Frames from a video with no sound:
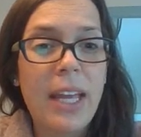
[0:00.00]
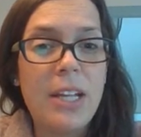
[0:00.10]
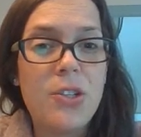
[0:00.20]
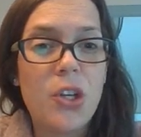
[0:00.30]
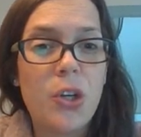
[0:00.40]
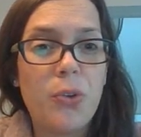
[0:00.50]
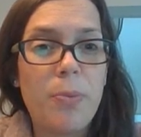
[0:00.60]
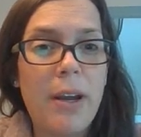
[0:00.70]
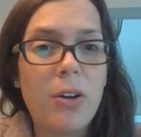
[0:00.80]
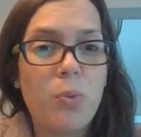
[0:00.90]
And so no
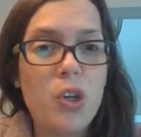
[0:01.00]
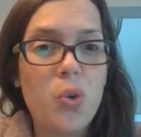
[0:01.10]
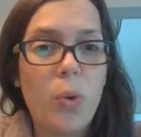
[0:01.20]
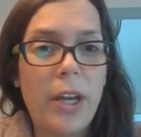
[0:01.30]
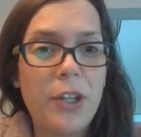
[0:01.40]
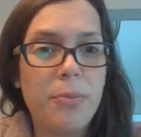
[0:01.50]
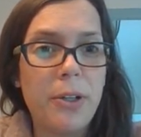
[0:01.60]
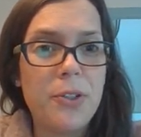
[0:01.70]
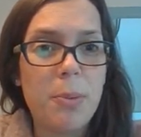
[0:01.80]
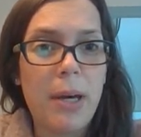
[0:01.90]
matter which way you
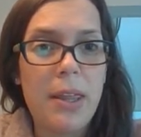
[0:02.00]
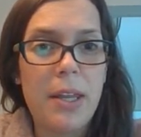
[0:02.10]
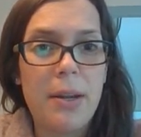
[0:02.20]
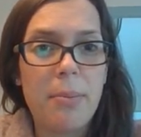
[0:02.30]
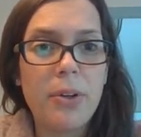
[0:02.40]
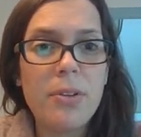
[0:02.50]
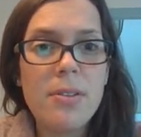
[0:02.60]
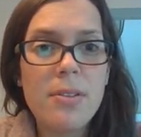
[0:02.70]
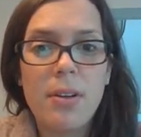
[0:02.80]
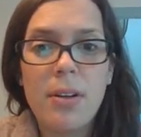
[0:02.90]
multiply the
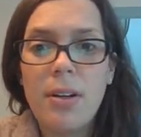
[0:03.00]
numbers,